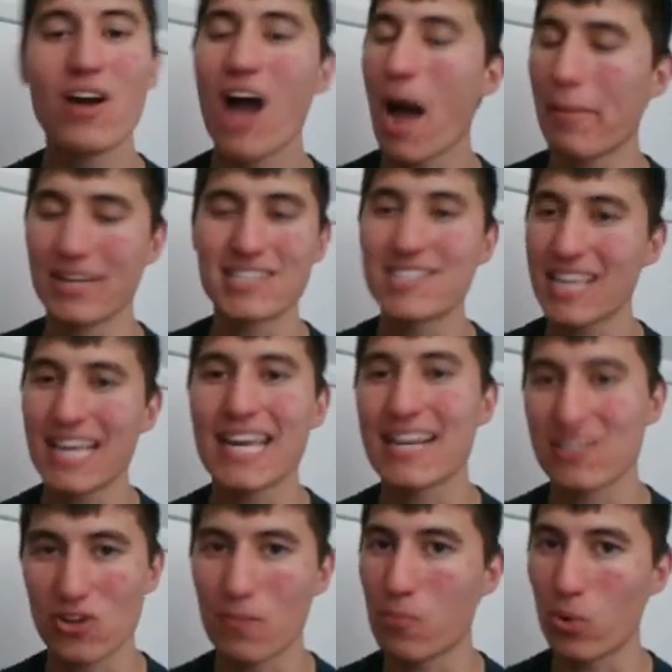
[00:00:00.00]
I mean, Sea
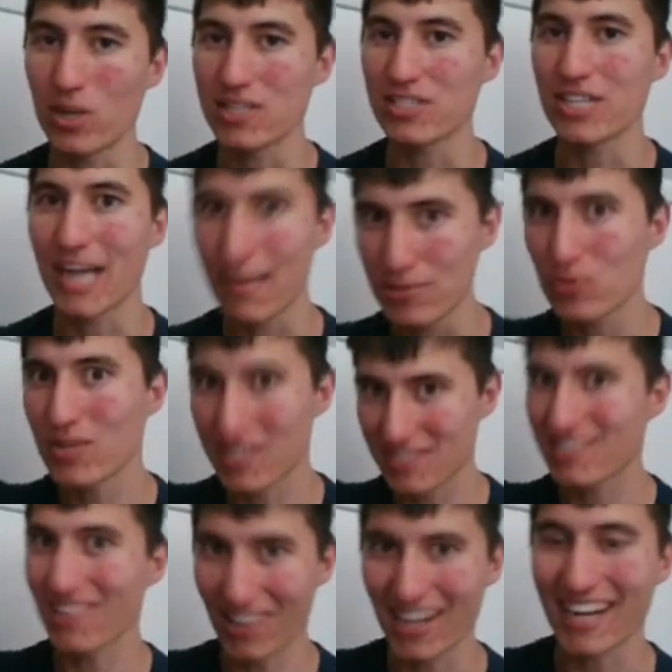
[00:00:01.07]
King's got Poison Jab, so it's
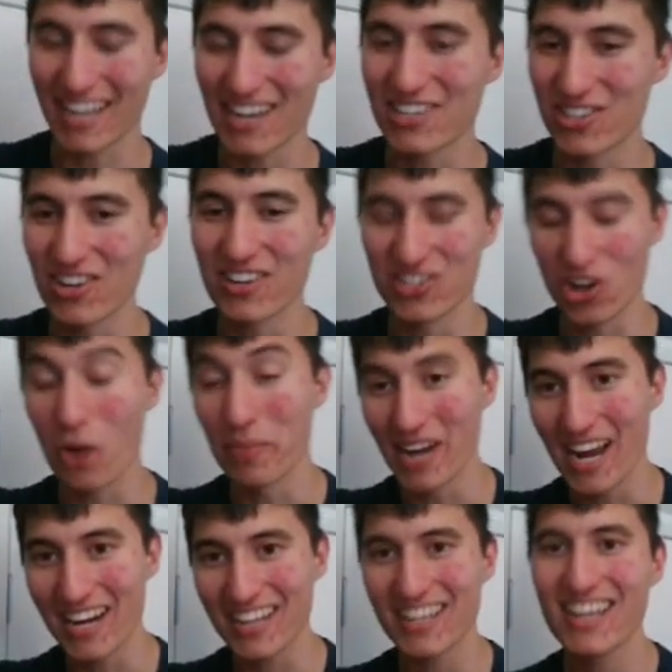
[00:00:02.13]
like
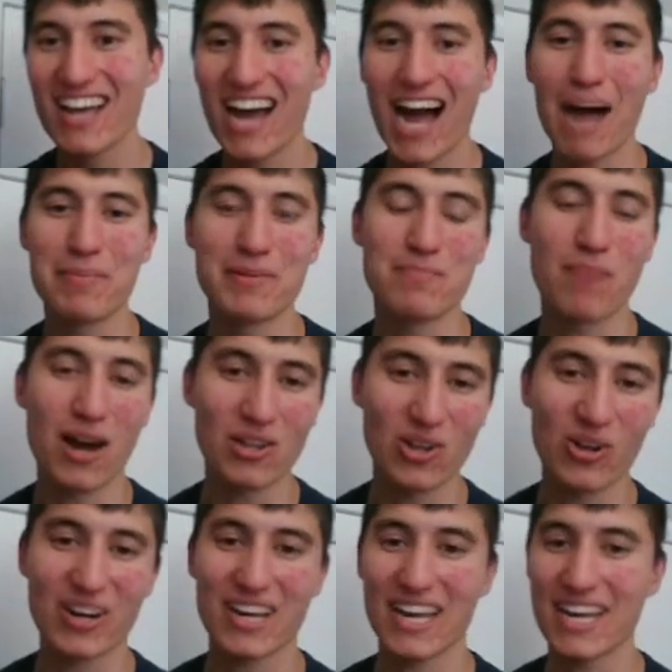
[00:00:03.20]
dominating, but
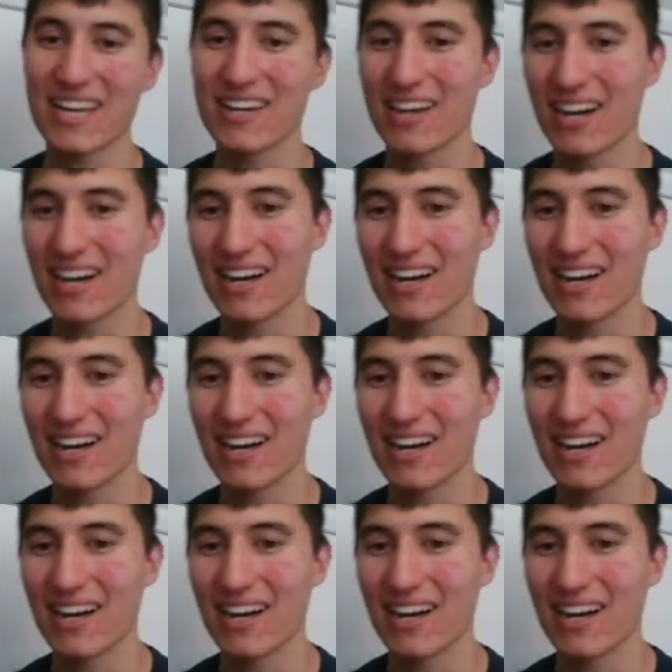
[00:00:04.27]
Milotic and